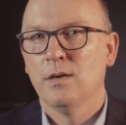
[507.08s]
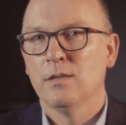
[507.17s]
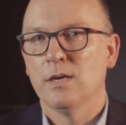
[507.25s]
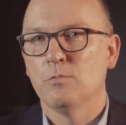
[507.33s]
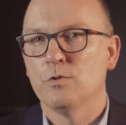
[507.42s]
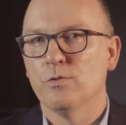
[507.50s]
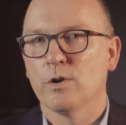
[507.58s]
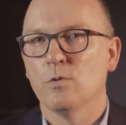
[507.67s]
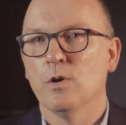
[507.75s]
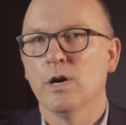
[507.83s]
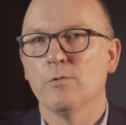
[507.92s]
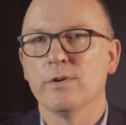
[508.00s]
that would
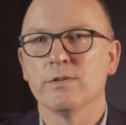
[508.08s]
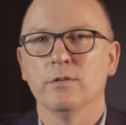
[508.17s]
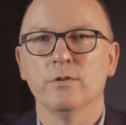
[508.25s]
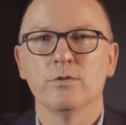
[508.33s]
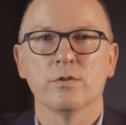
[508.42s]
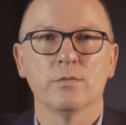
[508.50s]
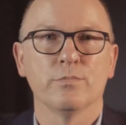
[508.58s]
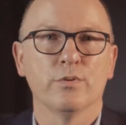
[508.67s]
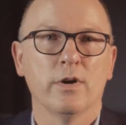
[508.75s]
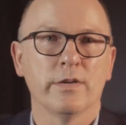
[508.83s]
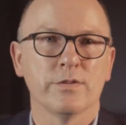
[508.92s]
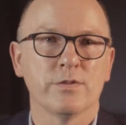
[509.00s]
require resolution
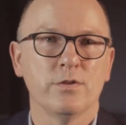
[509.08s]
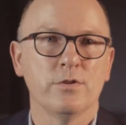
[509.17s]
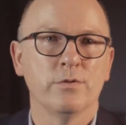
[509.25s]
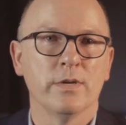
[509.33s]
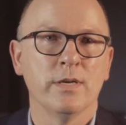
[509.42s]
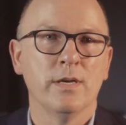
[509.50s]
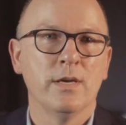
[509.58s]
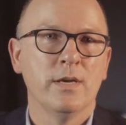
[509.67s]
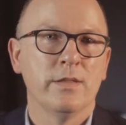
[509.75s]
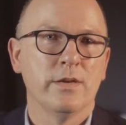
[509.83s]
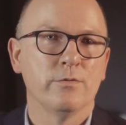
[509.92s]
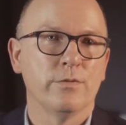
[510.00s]
prior to surgery,
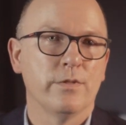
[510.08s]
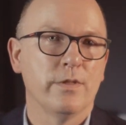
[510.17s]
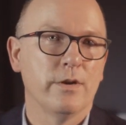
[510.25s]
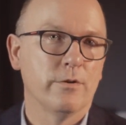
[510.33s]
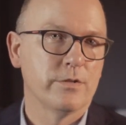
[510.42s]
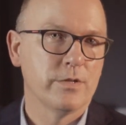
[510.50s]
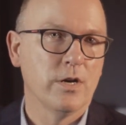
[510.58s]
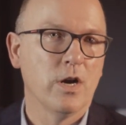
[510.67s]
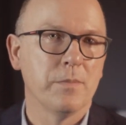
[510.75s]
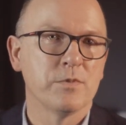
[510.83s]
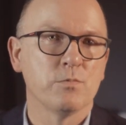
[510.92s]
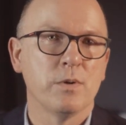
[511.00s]
there are
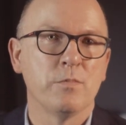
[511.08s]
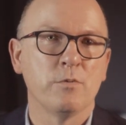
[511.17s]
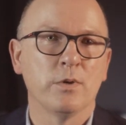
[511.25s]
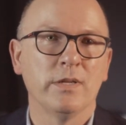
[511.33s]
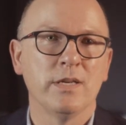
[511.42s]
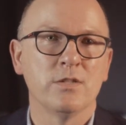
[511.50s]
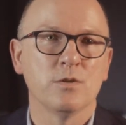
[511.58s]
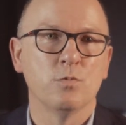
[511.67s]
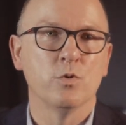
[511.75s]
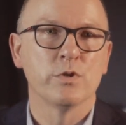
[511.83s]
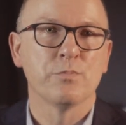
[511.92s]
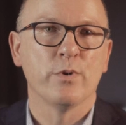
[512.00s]
times when we would lean
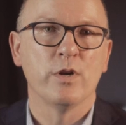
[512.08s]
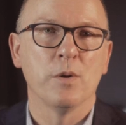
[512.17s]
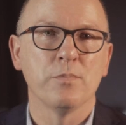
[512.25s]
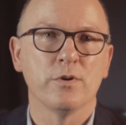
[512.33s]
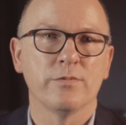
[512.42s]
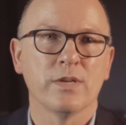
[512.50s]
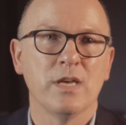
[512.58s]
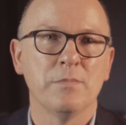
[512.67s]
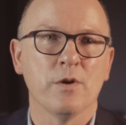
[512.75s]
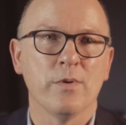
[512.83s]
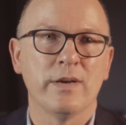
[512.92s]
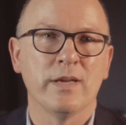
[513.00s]
towards preoperative
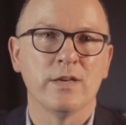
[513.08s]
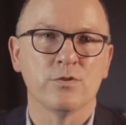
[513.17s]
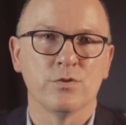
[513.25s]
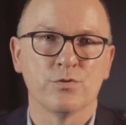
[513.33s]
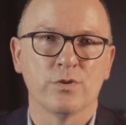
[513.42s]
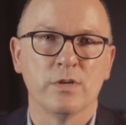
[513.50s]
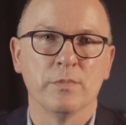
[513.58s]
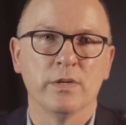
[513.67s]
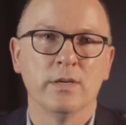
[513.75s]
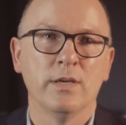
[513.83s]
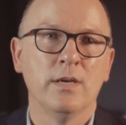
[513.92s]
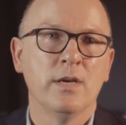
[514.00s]
chemoradiation treatment
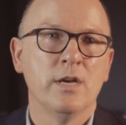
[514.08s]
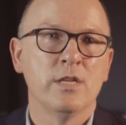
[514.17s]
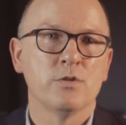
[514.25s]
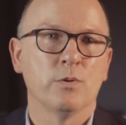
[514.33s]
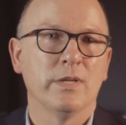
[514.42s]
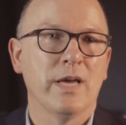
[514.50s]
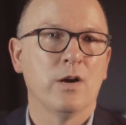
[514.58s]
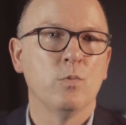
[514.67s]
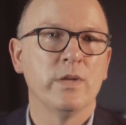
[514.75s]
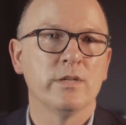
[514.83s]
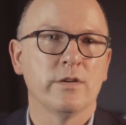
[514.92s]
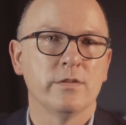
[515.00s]
to allow a
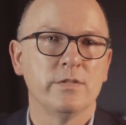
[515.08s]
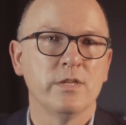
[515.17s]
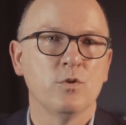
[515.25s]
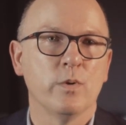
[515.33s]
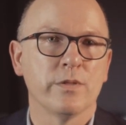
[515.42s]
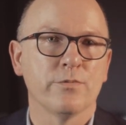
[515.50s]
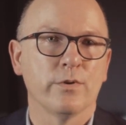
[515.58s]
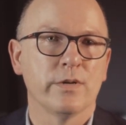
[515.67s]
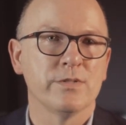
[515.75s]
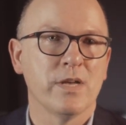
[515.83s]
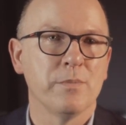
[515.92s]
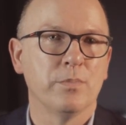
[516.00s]
window to deal with, for
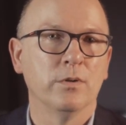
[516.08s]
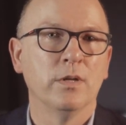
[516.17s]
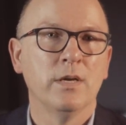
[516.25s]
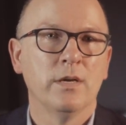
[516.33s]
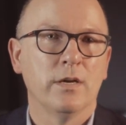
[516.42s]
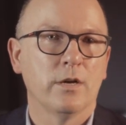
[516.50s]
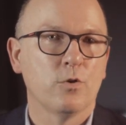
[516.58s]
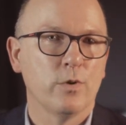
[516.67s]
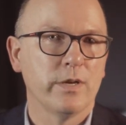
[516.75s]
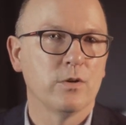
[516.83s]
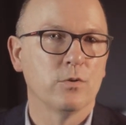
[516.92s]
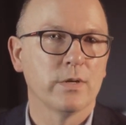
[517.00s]
example, a
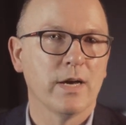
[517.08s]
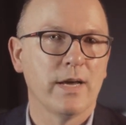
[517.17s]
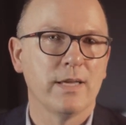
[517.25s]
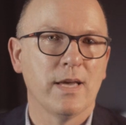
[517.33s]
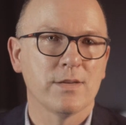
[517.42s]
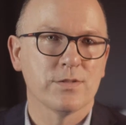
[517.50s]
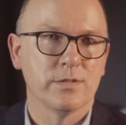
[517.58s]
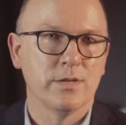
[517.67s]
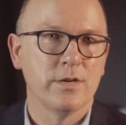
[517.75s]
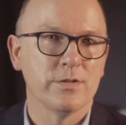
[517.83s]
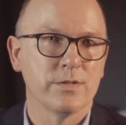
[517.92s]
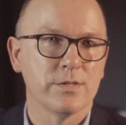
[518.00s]
critical cardiac
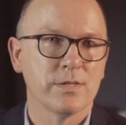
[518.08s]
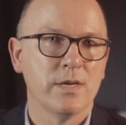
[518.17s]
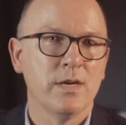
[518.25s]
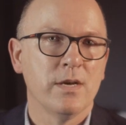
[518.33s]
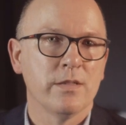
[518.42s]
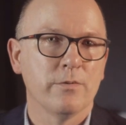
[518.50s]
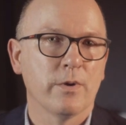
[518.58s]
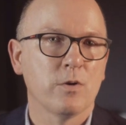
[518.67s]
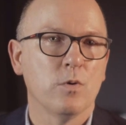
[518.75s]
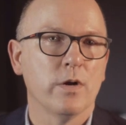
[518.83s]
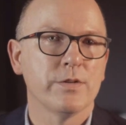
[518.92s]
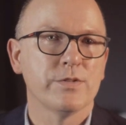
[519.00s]
stenosis that
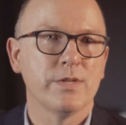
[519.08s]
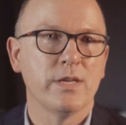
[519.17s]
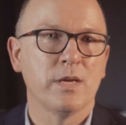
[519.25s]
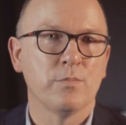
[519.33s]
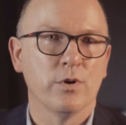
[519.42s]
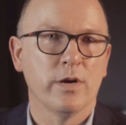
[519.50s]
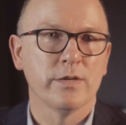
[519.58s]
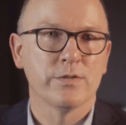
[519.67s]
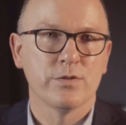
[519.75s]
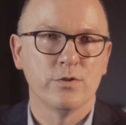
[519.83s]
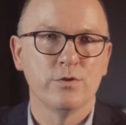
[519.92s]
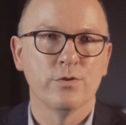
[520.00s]
requires stenting prior to
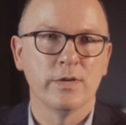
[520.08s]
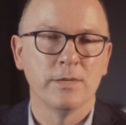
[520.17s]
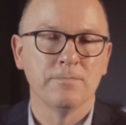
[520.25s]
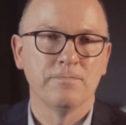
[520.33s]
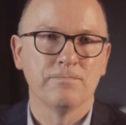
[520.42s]
surgery.